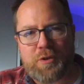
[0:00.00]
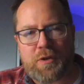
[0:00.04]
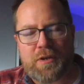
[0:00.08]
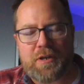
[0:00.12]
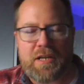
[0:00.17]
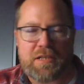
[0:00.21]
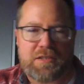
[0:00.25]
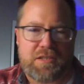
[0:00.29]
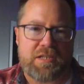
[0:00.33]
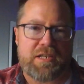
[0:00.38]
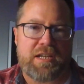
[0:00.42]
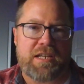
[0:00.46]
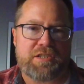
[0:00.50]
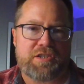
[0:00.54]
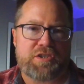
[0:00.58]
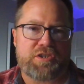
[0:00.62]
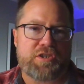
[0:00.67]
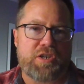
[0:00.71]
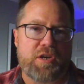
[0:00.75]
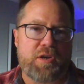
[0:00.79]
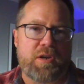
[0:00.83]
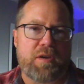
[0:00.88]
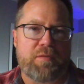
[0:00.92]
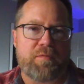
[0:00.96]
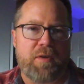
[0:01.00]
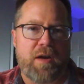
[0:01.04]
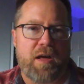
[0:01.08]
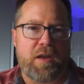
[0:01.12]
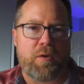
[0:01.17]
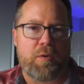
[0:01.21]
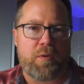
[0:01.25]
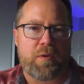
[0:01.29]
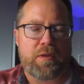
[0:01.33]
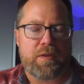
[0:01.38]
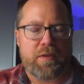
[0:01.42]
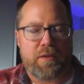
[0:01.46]
It doesn't necessarily
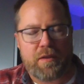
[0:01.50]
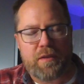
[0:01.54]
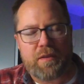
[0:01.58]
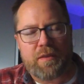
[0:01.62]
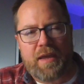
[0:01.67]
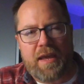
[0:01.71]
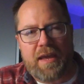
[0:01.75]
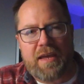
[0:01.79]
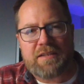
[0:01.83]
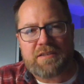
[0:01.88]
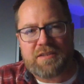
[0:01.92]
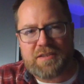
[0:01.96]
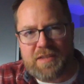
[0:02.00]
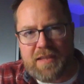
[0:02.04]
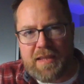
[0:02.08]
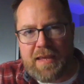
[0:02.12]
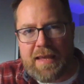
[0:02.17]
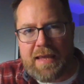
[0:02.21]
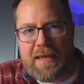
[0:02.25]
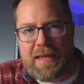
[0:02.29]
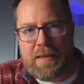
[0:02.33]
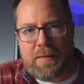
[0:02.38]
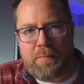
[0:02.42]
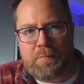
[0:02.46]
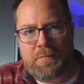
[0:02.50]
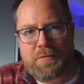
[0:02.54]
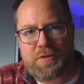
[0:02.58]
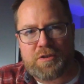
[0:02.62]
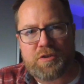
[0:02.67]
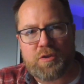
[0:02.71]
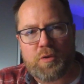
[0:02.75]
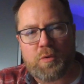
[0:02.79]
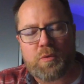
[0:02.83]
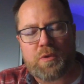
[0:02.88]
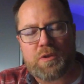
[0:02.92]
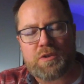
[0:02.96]
follow, it has themes
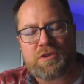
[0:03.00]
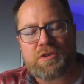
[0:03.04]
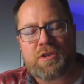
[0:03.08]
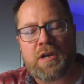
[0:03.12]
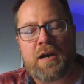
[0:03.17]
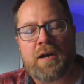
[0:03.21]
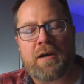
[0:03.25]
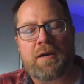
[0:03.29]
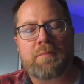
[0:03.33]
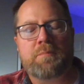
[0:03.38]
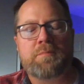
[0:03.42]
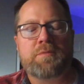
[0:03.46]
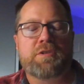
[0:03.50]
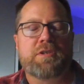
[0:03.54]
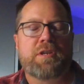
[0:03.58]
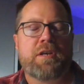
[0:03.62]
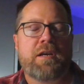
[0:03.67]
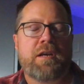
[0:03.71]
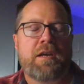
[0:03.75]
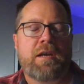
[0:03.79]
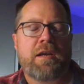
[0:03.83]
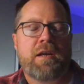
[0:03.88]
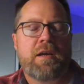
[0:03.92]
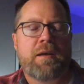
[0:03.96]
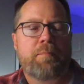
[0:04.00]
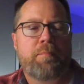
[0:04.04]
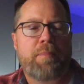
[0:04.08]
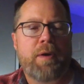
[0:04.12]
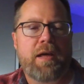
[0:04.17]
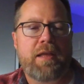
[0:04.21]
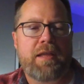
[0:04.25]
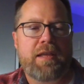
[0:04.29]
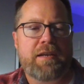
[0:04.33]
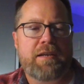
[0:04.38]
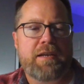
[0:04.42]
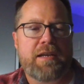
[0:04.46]
through the Psalms,
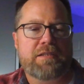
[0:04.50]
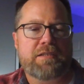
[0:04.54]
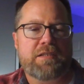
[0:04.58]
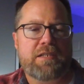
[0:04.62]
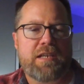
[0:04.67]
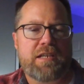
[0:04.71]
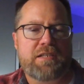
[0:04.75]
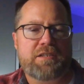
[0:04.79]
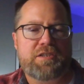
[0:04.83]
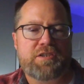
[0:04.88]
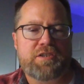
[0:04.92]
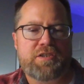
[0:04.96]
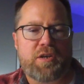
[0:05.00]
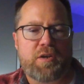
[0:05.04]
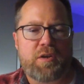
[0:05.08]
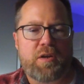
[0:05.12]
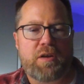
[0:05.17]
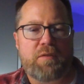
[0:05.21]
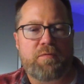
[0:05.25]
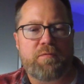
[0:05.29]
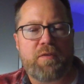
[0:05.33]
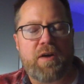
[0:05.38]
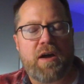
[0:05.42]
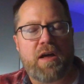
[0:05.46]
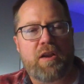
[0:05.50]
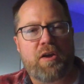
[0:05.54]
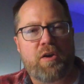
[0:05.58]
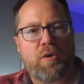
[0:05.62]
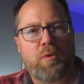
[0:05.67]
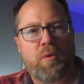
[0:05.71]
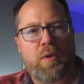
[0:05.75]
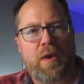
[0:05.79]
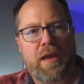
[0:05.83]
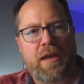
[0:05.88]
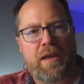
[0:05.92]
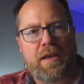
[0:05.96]
but it doesn't necessarily
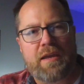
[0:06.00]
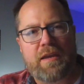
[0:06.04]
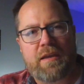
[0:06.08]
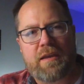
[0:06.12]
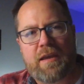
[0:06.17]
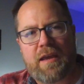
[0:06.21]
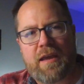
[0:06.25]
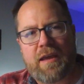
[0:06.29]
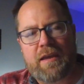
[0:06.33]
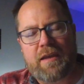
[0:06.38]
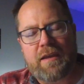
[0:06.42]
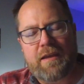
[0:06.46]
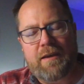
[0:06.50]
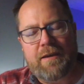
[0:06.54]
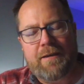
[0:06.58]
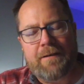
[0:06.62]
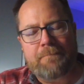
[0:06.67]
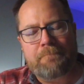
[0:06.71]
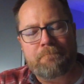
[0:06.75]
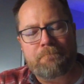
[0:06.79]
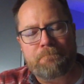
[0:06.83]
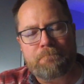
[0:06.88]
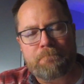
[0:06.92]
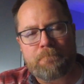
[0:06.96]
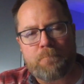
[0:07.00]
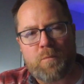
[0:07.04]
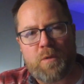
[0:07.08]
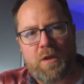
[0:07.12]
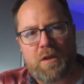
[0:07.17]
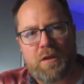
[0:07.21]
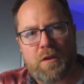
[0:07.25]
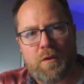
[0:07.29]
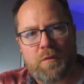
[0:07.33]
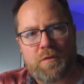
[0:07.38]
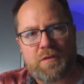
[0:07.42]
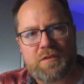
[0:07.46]
follow
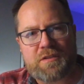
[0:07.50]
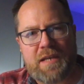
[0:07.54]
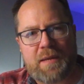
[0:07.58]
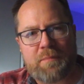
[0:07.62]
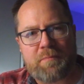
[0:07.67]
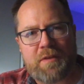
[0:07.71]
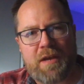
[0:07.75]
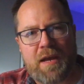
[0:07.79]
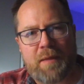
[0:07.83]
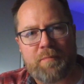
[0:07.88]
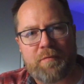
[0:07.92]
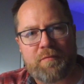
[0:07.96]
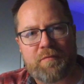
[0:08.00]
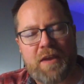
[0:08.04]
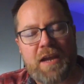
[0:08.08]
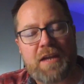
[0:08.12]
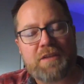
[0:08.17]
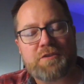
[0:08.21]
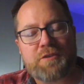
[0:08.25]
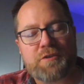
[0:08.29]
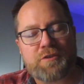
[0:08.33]
the same type of nature.